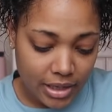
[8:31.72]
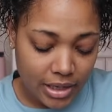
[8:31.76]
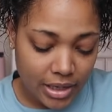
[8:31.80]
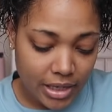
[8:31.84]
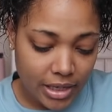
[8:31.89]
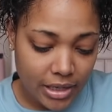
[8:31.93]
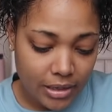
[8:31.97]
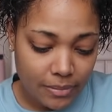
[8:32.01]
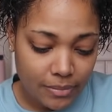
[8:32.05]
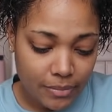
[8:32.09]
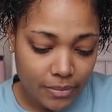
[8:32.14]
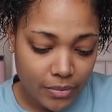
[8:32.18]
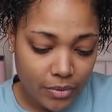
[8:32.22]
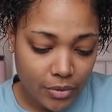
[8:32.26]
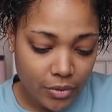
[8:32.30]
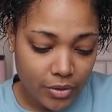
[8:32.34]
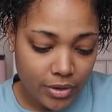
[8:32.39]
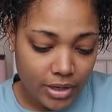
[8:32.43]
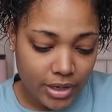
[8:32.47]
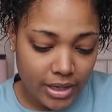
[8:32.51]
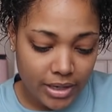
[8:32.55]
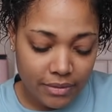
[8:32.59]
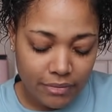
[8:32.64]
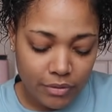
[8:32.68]
Um,
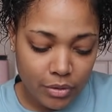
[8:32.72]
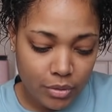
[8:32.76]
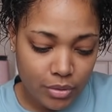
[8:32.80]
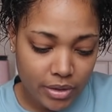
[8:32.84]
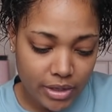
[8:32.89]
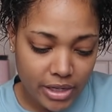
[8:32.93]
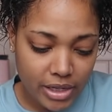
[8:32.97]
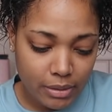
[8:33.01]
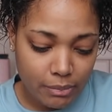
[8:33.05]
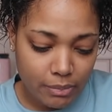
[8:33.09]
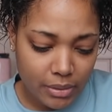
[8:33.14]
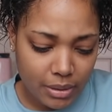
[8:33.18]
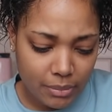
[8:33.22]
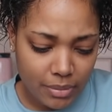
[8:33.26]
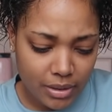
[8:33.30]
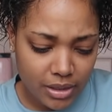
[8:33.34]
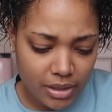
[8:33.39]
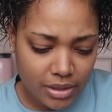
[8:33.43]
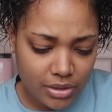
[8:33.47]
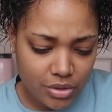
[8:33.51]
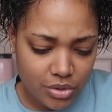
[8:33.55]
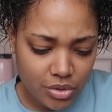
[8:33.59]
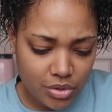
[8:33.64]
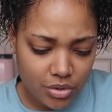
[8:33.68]
or if you look up maybe
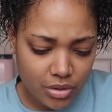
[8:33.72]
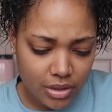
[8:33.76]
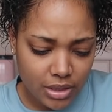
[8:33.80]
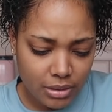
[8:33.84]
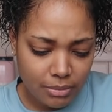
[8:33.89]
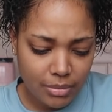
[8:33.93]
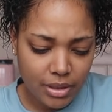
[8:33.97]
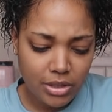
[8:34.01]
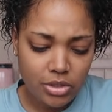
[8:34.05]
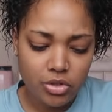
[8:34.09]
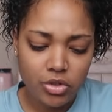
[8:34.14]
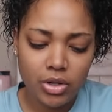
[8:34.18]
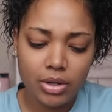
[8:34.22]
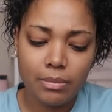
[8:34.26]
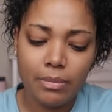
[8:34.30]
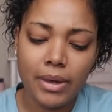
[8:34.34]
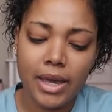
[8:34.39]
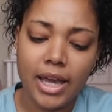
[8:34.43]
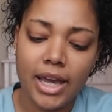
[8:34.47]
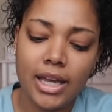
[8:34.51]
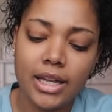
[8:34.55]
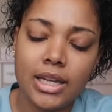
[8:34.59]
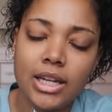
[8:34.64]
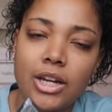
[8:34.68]
Kemetria
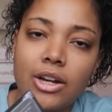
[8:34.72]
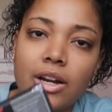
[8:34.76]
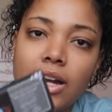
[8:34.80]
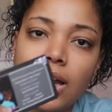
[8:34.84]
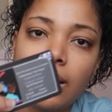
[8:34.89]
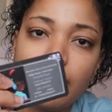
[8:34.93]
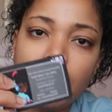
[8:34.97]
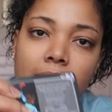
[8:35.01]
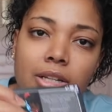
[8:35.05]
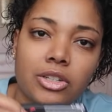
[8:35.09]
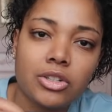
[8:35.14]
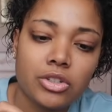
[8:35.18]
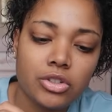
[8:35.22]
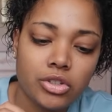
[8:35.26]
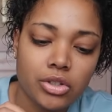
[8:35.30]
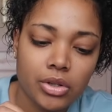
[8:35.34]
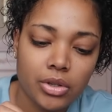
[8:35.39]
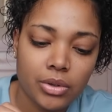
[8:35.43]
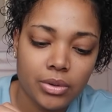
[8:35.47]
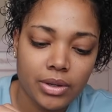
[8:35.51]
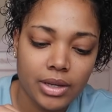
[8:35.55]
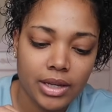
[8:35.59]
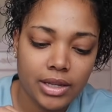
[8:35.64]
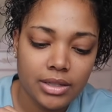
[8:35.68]
Payne here. How about I just
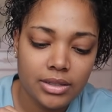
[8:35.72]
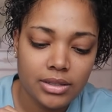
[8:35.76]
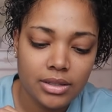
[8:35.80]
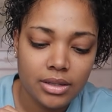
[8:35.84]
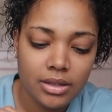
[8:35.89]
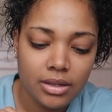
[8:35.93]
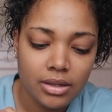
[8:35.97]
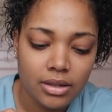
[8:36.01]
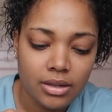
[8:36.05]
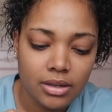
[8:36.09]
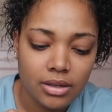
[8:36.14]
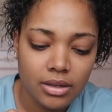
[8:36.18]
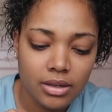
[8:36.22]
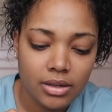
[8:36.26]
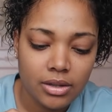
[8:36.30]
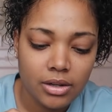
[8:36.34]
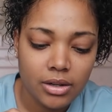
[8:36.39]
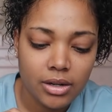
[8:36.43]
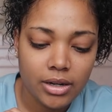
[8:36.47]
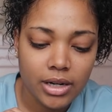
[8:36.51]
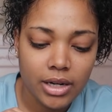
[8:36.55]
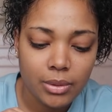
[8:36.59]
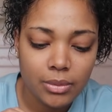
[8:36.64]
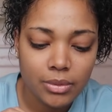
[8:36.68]
show you guys the
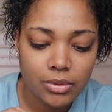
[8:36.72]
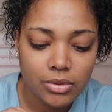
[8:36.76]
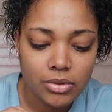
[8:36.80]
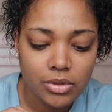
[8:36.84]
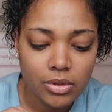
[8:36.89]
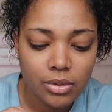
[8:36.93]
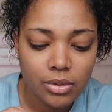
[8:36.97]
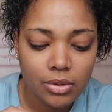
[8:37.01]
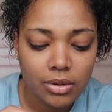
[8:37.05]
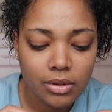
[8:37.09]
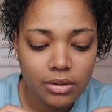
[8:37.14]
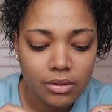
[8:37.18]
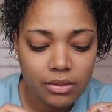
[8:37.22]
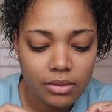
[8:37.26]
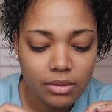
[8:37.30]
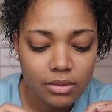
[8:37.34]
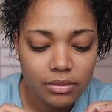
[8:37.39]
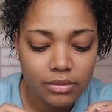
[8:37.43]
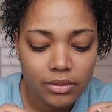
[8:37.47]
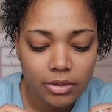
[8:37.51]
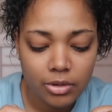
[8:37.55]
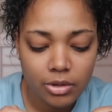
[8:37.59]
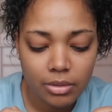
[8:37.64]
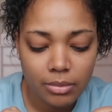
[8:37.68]
card? I won't show the
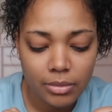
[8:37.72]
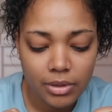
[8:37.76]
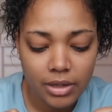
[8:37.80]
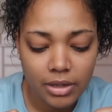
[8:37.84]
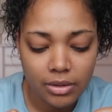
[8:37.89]
phone number.